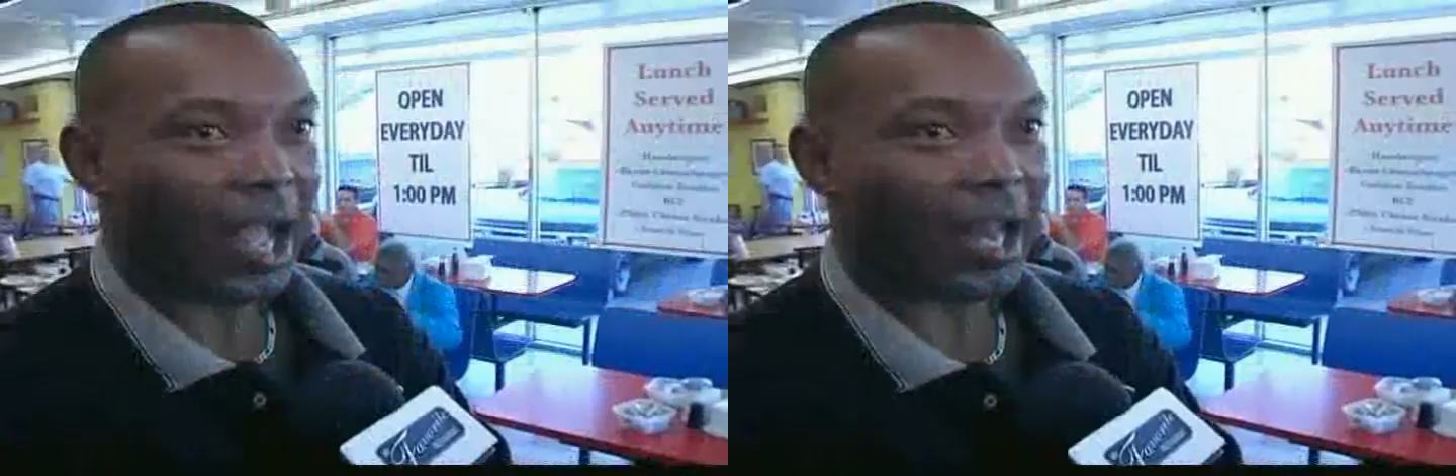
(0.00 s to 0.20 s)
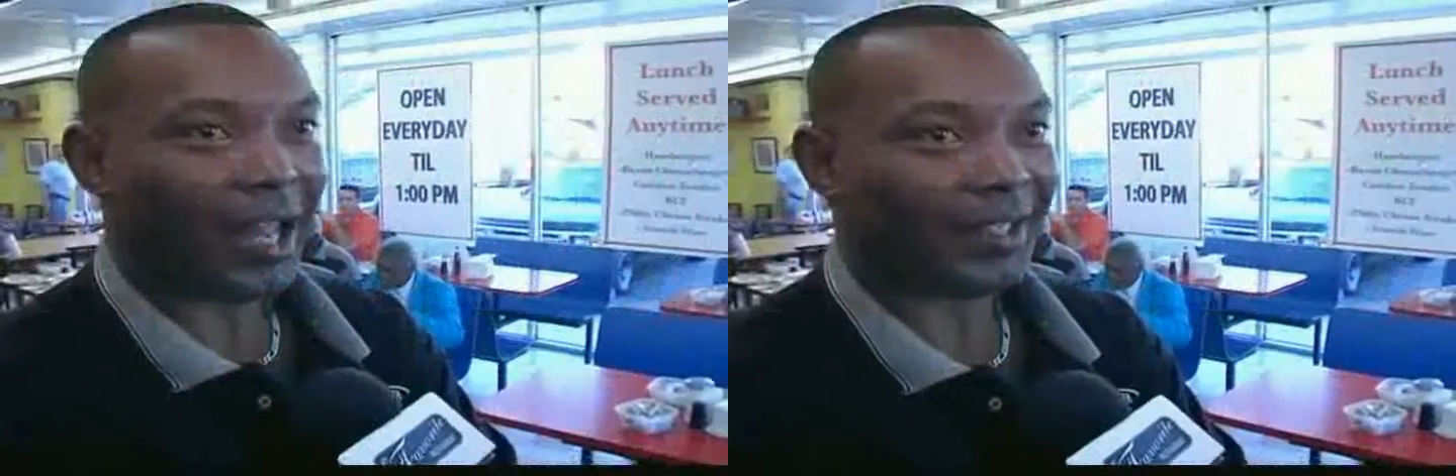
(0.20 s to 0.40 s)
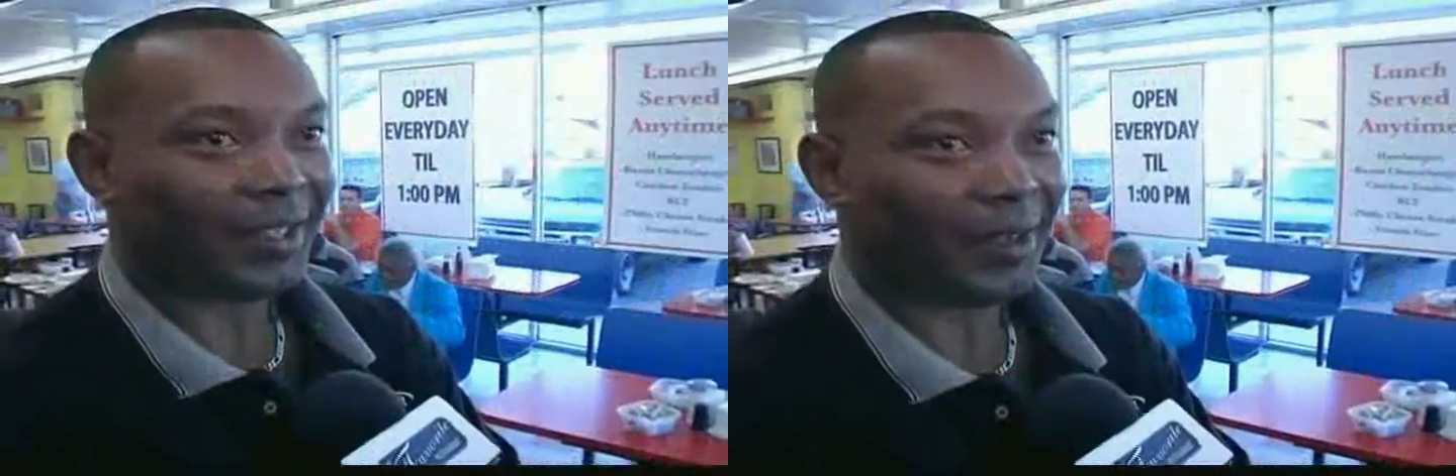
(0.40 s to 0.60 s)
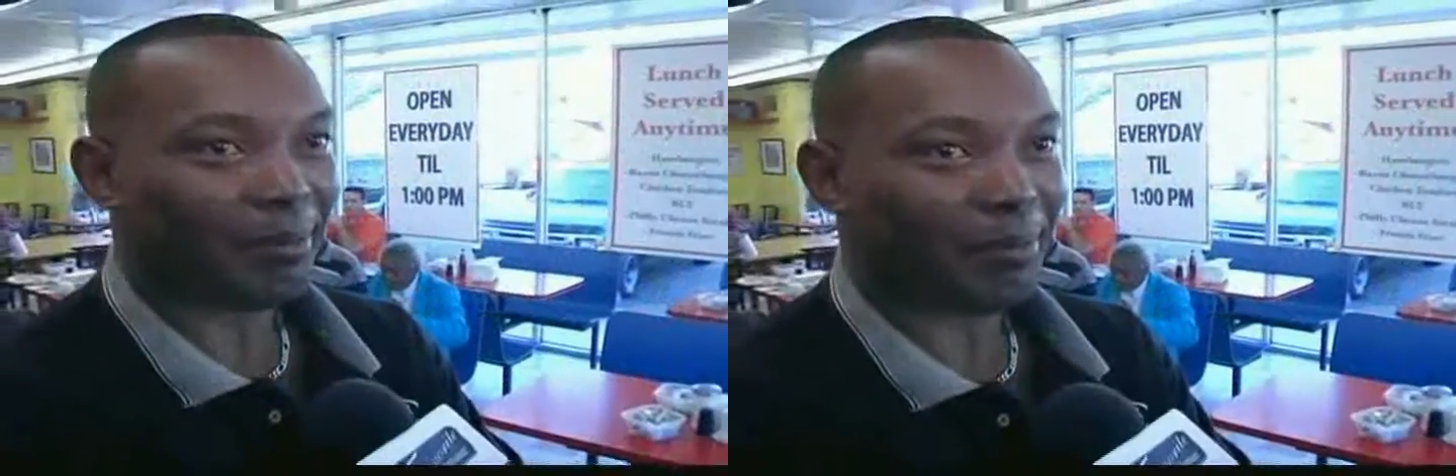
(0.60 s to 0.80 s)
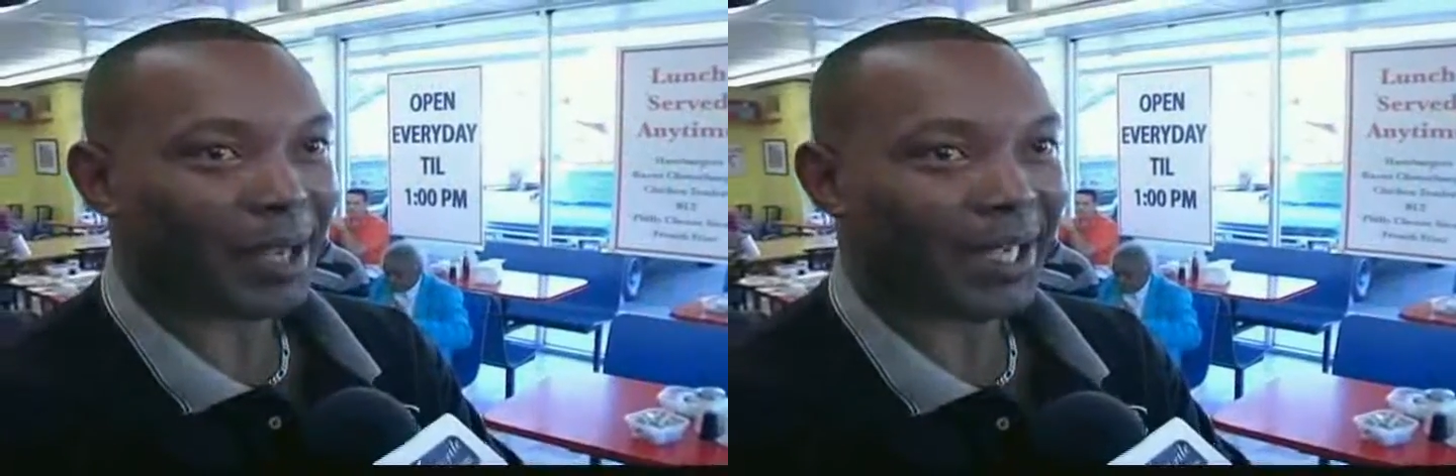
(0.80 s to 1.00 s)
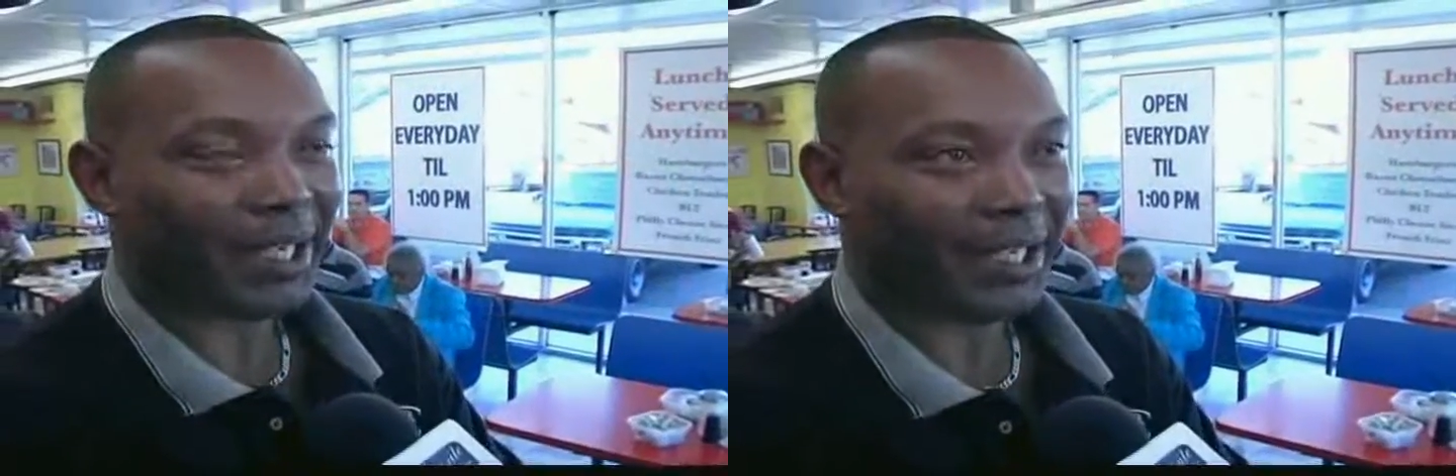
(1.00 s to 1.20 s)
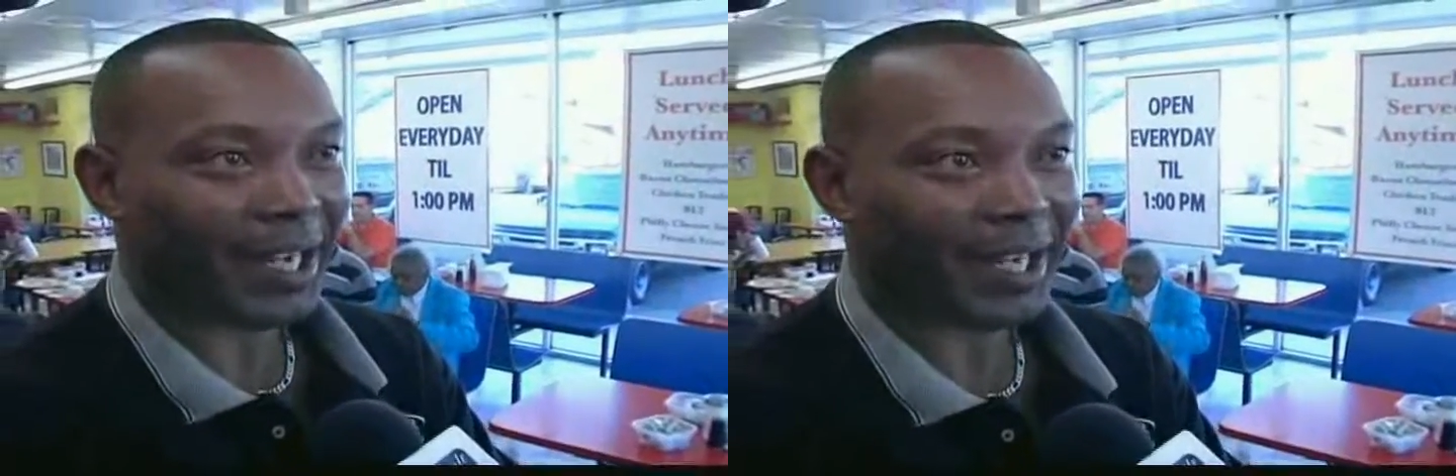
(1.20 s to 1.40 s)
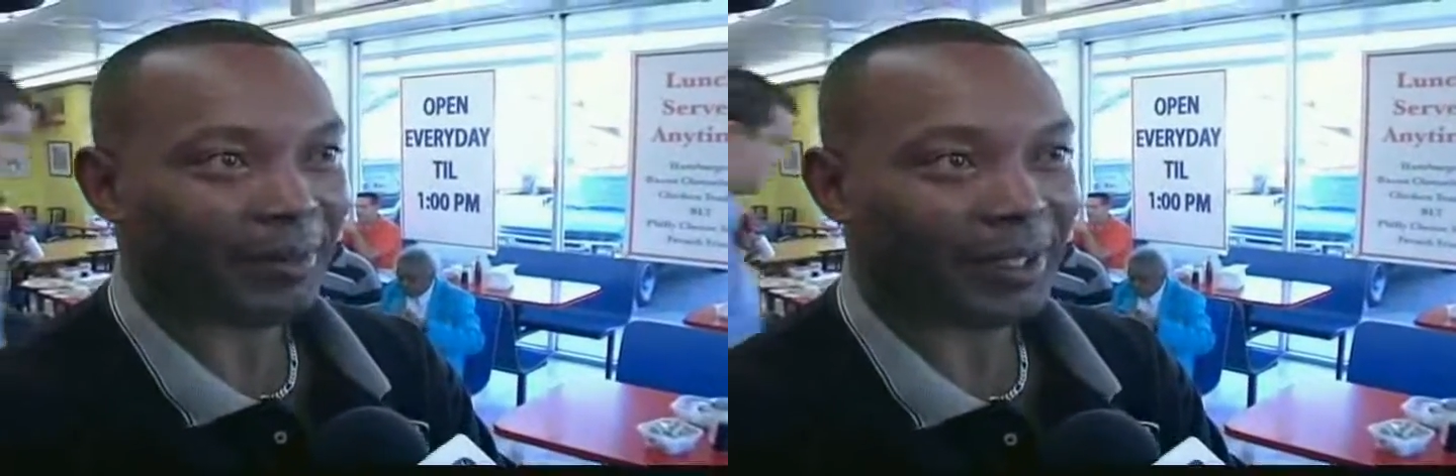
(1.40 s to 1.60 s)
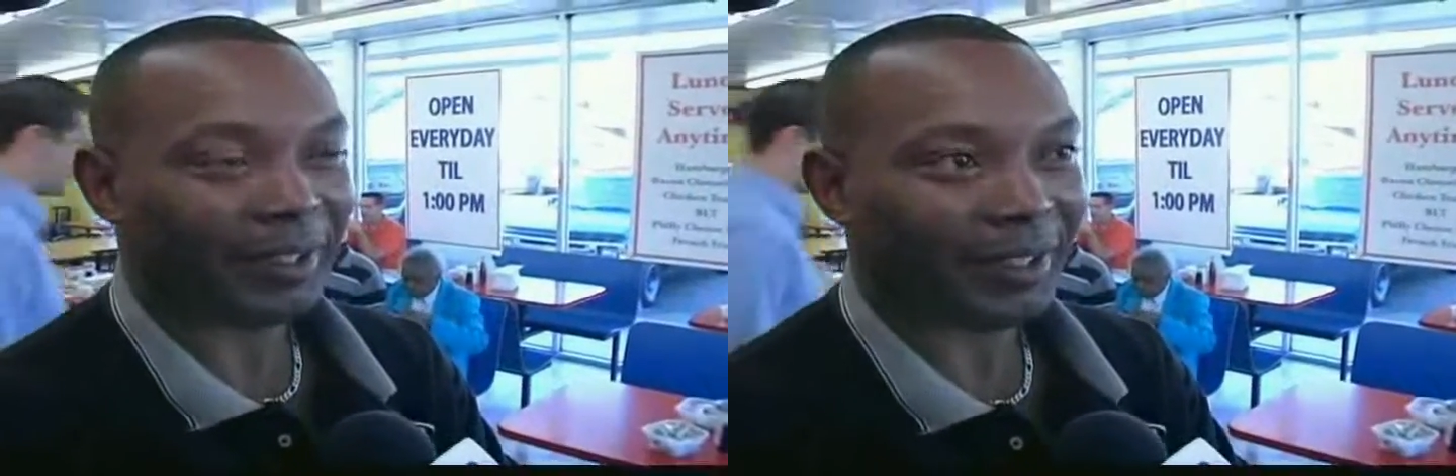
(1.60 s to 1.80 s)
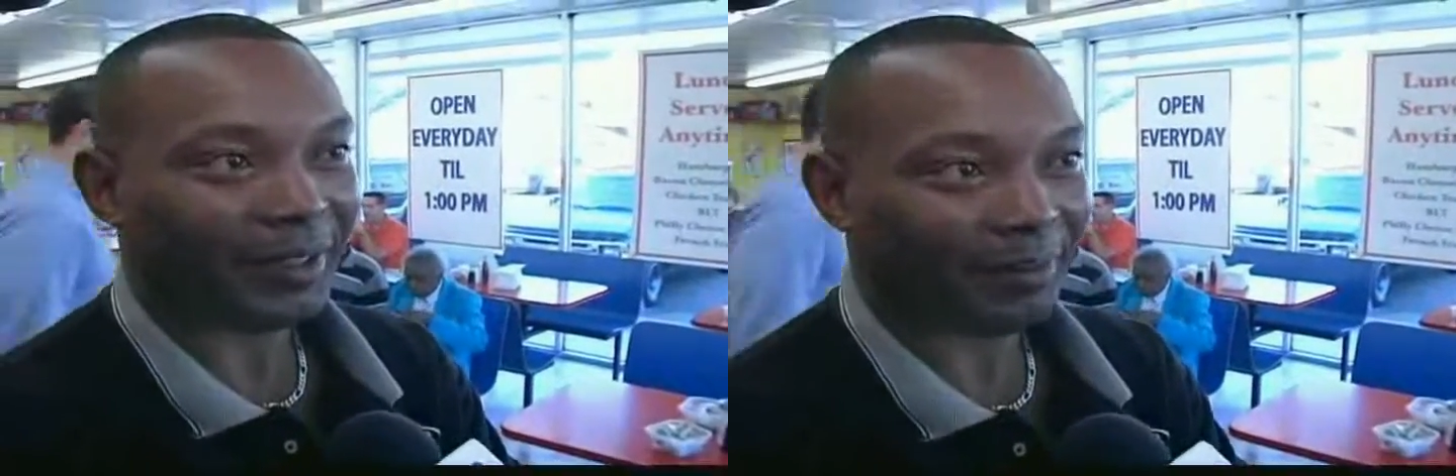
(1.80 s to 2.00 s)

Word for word: I like the bacon and egg biscuit.